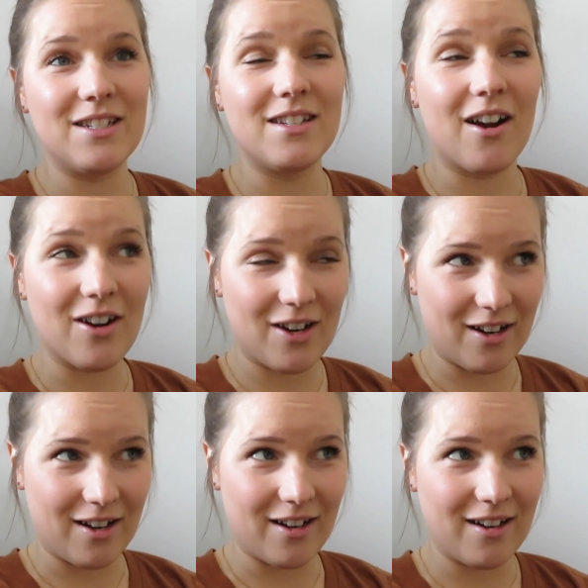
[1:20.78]

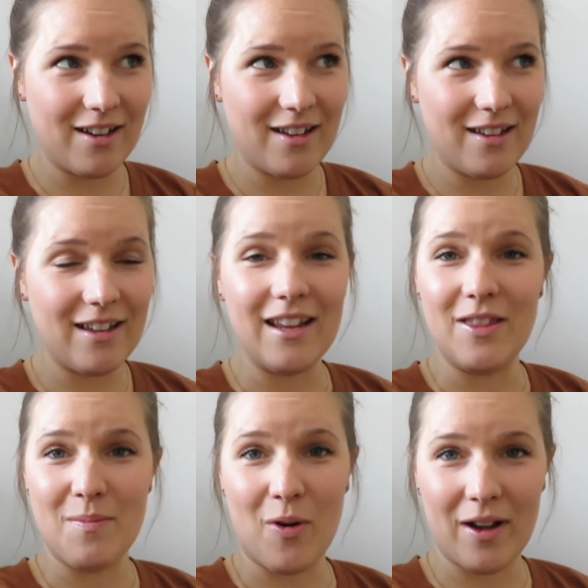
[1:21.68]
darker
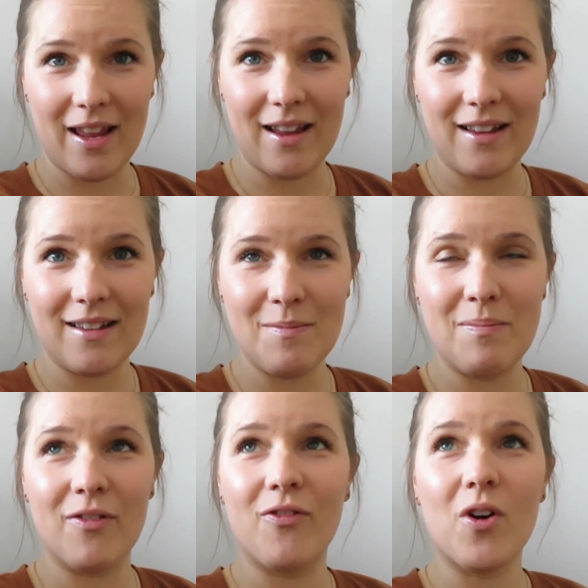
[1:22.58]
in the morning.
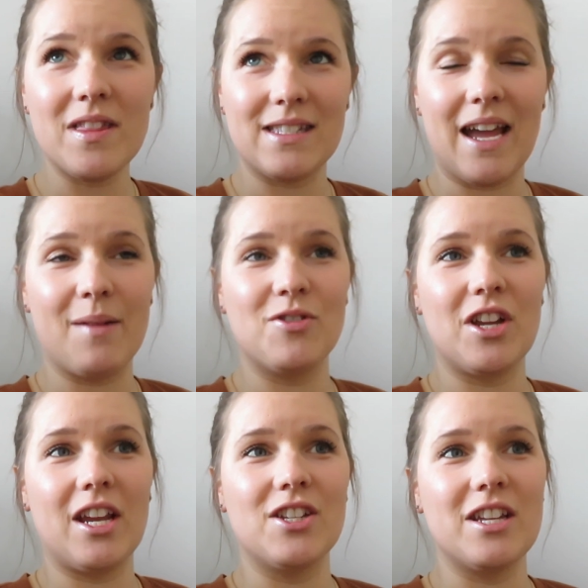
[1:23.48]
Before the time
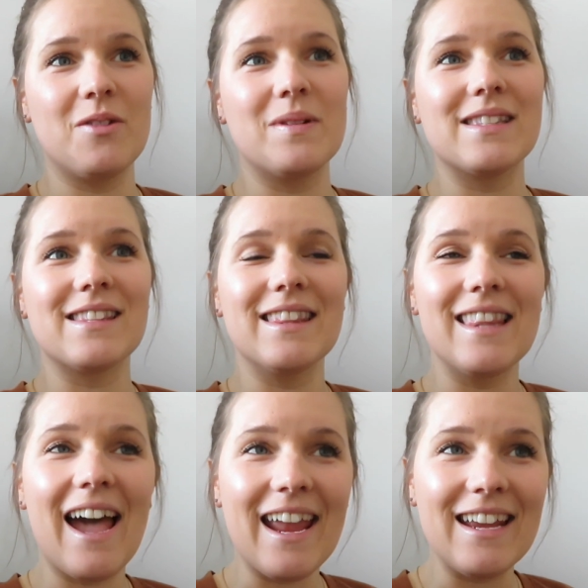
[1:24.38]
change, it was
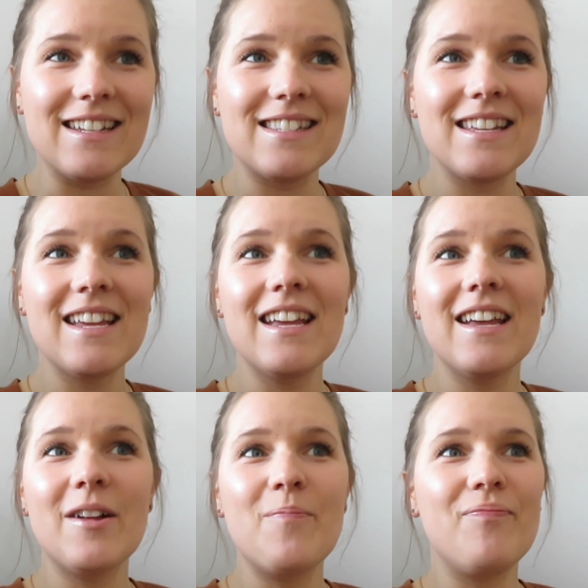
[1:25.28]
light,
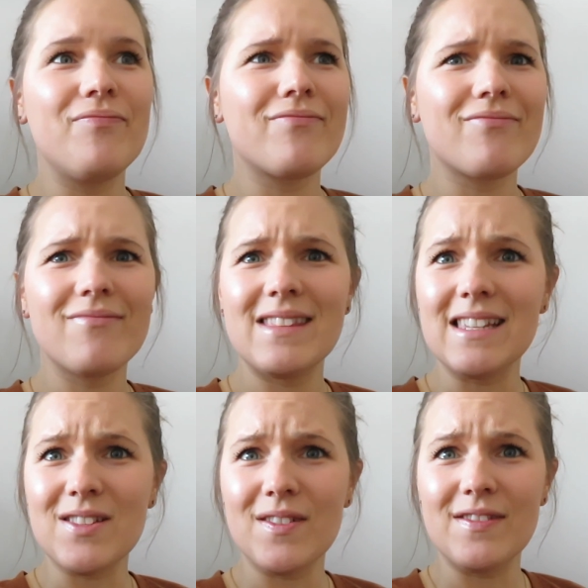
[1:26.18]

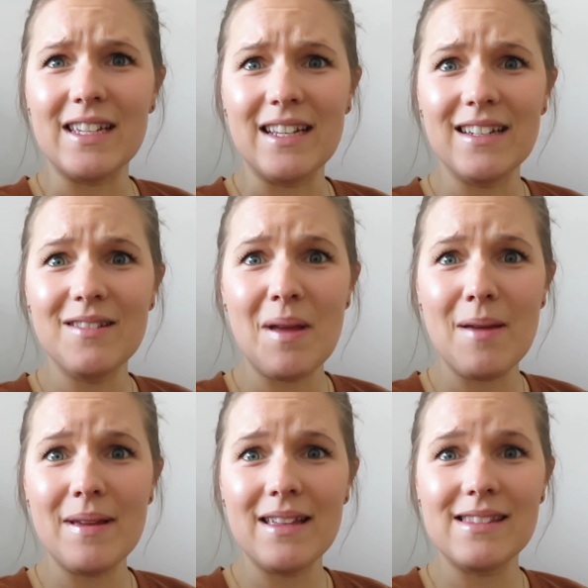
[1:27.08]
6:15
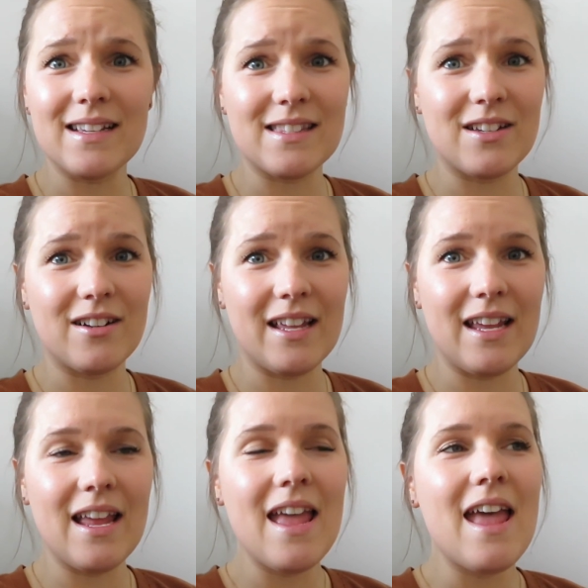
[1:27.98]
maybe, 6:30.